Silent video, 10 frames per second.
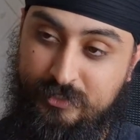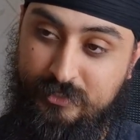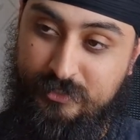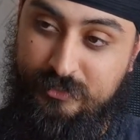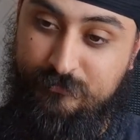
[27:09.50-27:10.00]

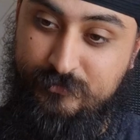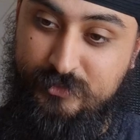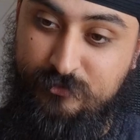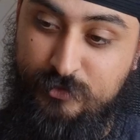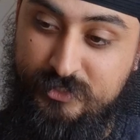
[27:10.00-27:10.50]

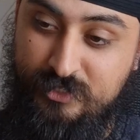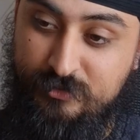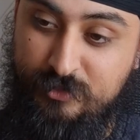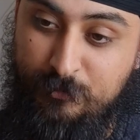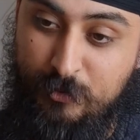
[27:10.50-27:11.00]
So if we start
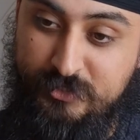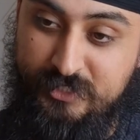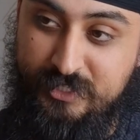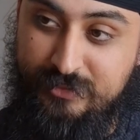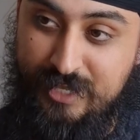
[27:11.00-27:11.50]

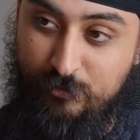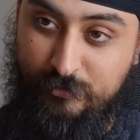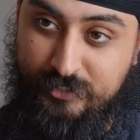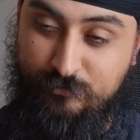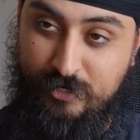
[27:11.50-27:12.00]
approaching it that
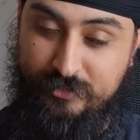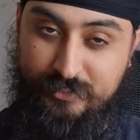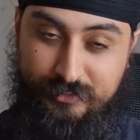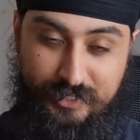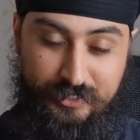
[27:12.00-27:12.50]
way, rather
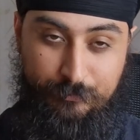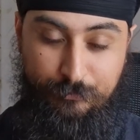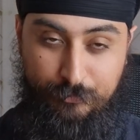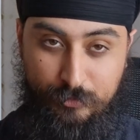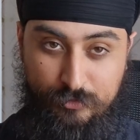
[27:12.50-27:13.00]
than getting
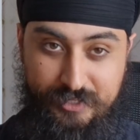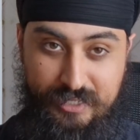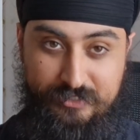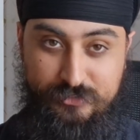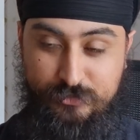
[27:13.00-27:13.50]
boiled
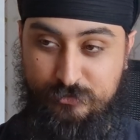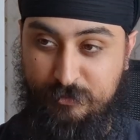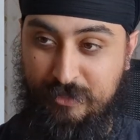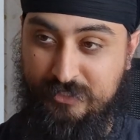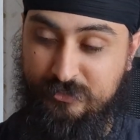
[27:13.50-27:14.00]
down into
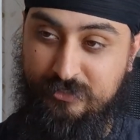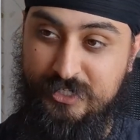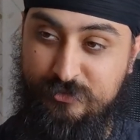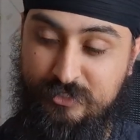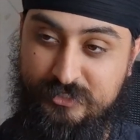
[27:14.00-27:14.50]
debates on
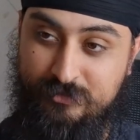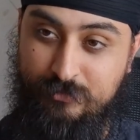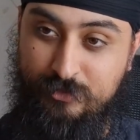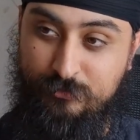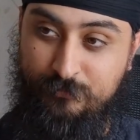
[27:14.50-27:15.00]
literalism
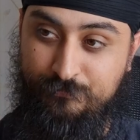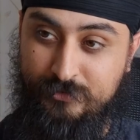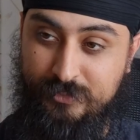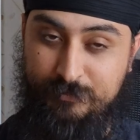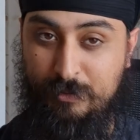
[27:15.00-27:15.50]
or
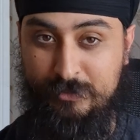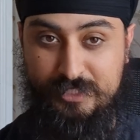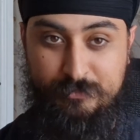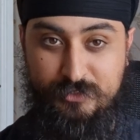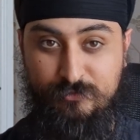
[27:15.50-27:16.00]
did Baba
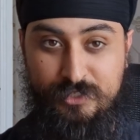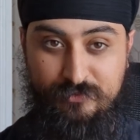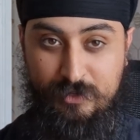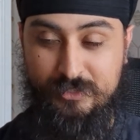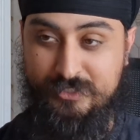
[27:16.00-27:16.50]
Deep Singh really
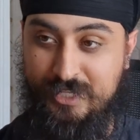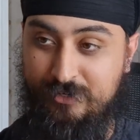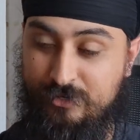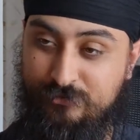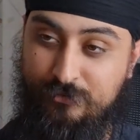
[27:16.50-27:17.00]
fight with his
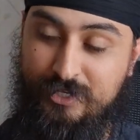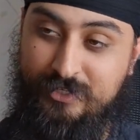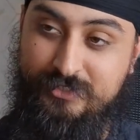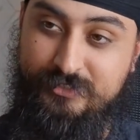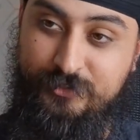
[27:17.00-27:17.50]
head off, all that
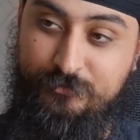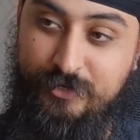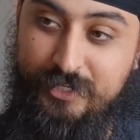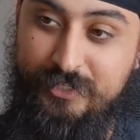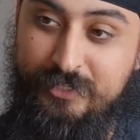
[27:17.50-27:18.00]
kind of stuff,
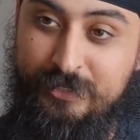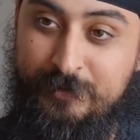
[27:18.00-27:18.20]
right?